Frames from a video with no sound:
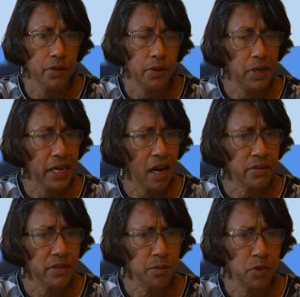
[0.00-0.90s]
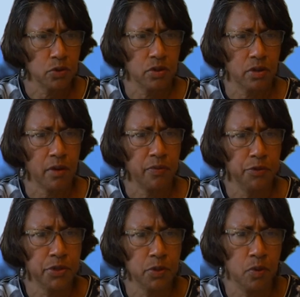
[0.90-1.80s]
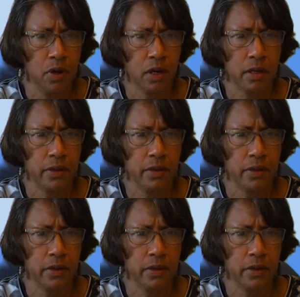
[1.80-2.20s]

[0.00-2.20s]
We have some notes on our future work,